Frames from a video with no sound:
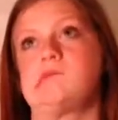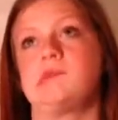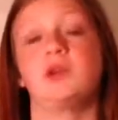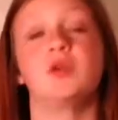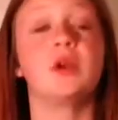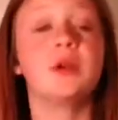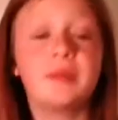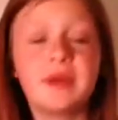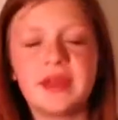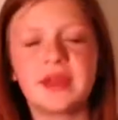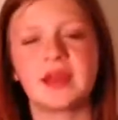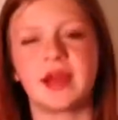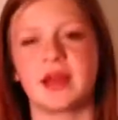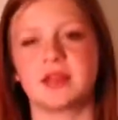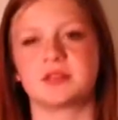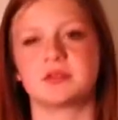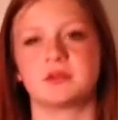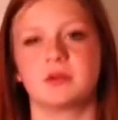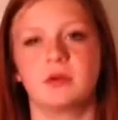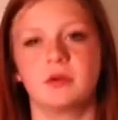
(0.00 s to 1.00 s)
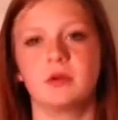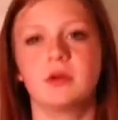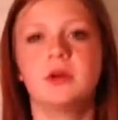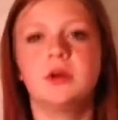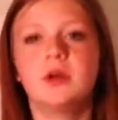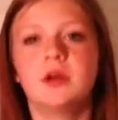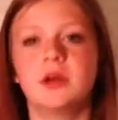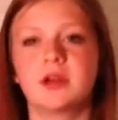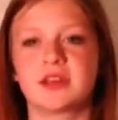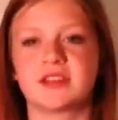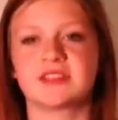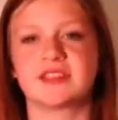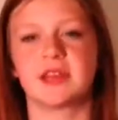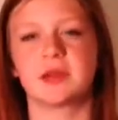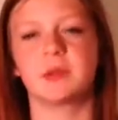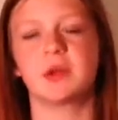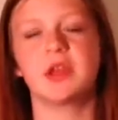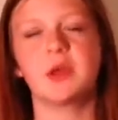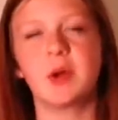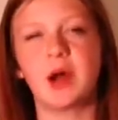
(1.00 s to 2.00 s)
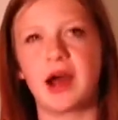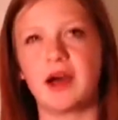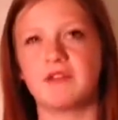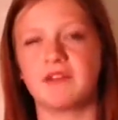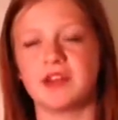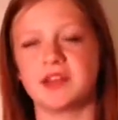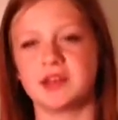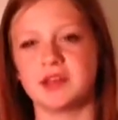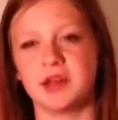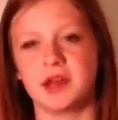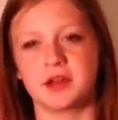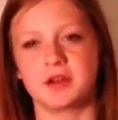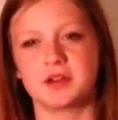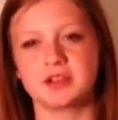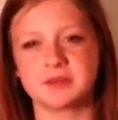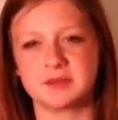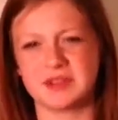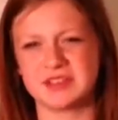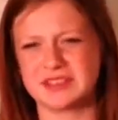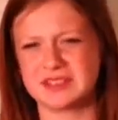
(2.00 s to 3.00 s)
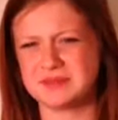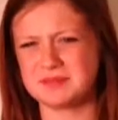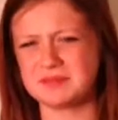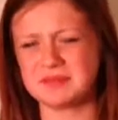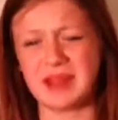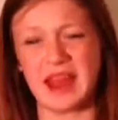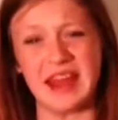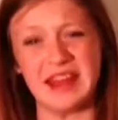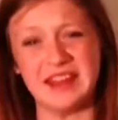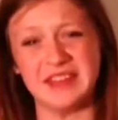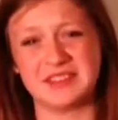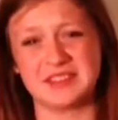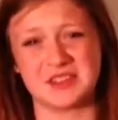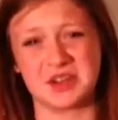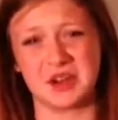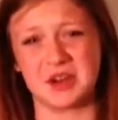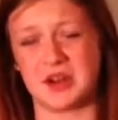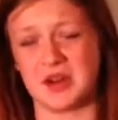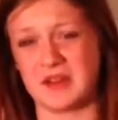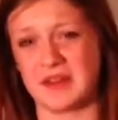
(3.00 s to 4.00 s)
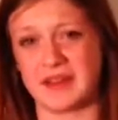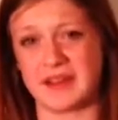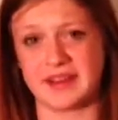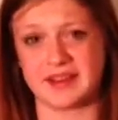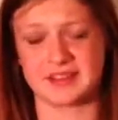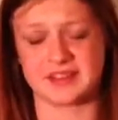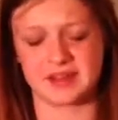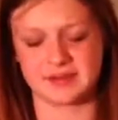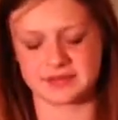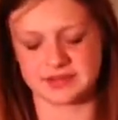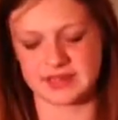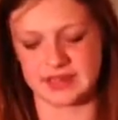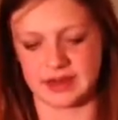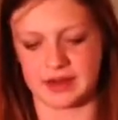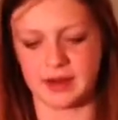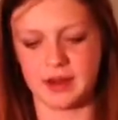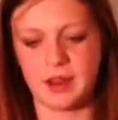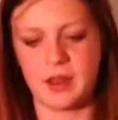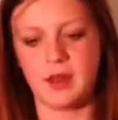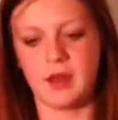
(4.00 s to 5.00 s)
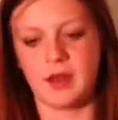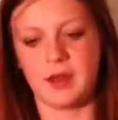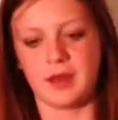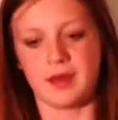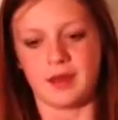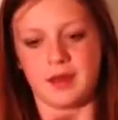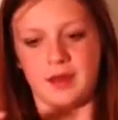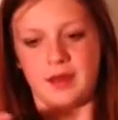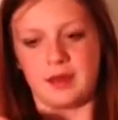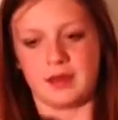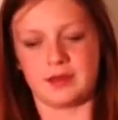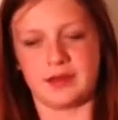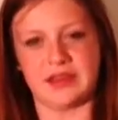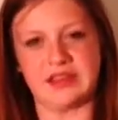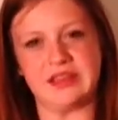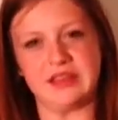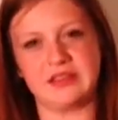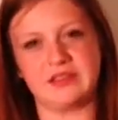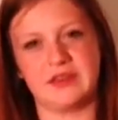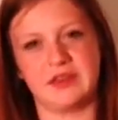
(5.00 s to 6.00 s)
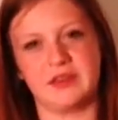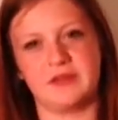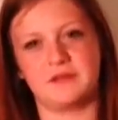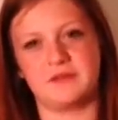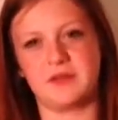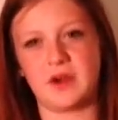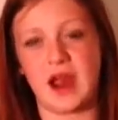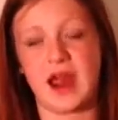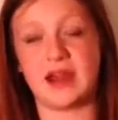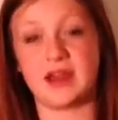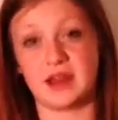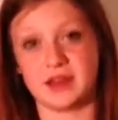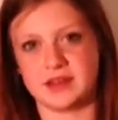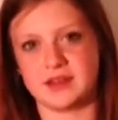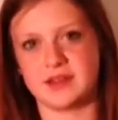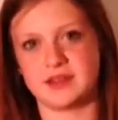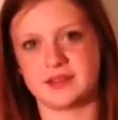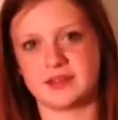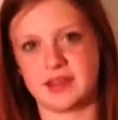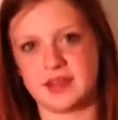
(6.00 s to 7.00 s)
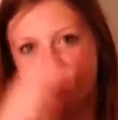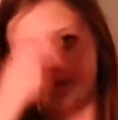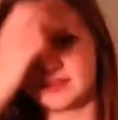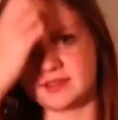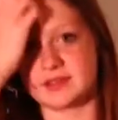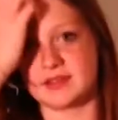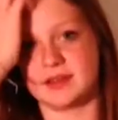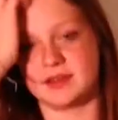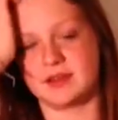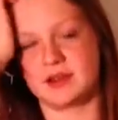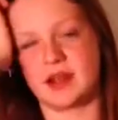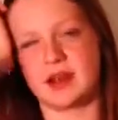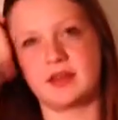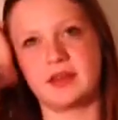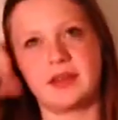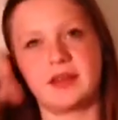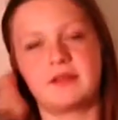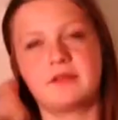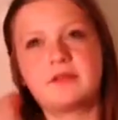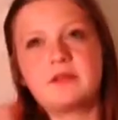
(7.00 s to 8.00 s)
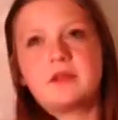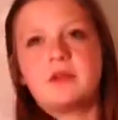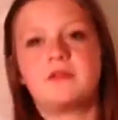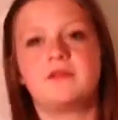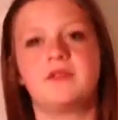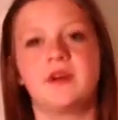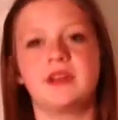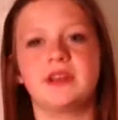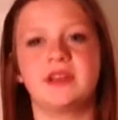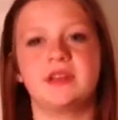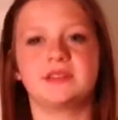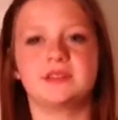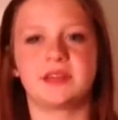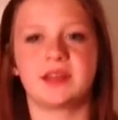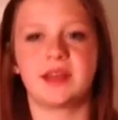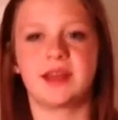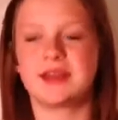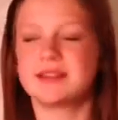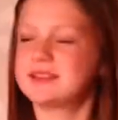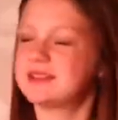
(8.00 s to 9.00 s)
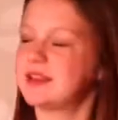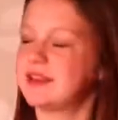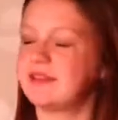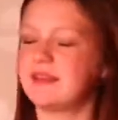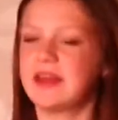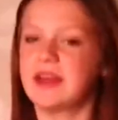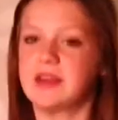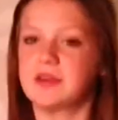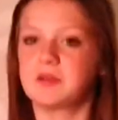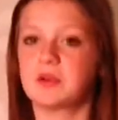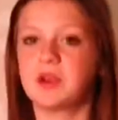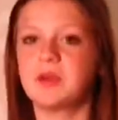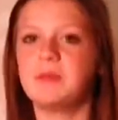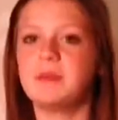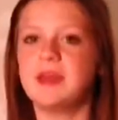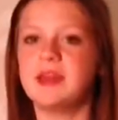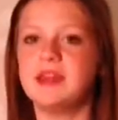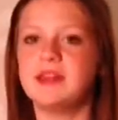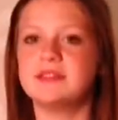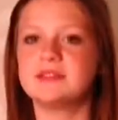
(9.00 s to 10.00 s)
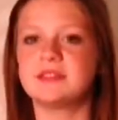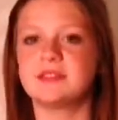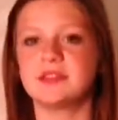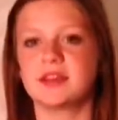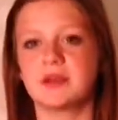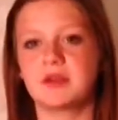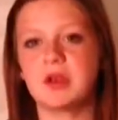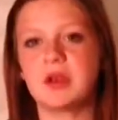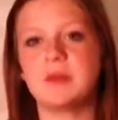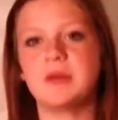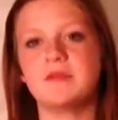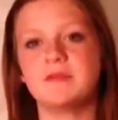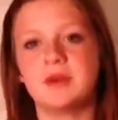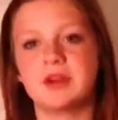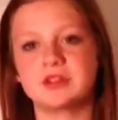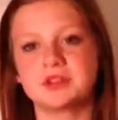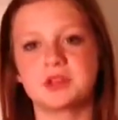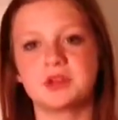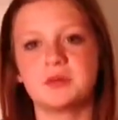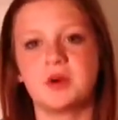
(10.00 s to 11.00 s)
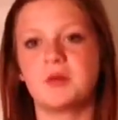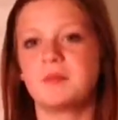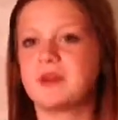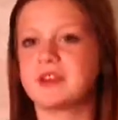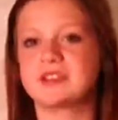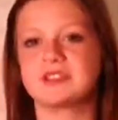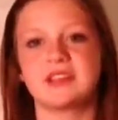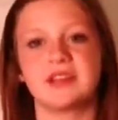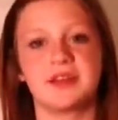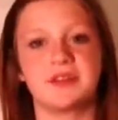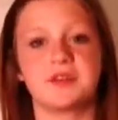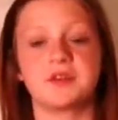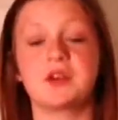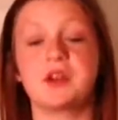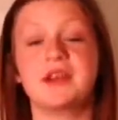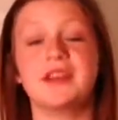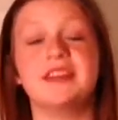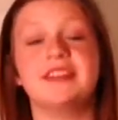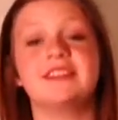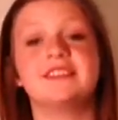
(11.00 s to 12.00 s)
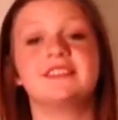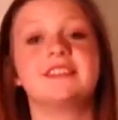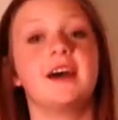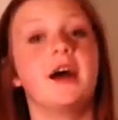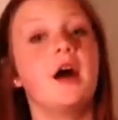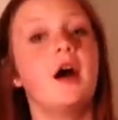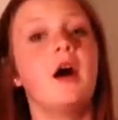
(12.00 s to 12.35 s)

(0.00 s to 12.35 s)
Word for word: green bean casserole. Because like what you have at uh, Christmas and Easter and all that kind of stuff, it's like like the fried onion things that are kind of like little funyuns, I guess, and then green beans and like cream of mushroom all mixed together, and it is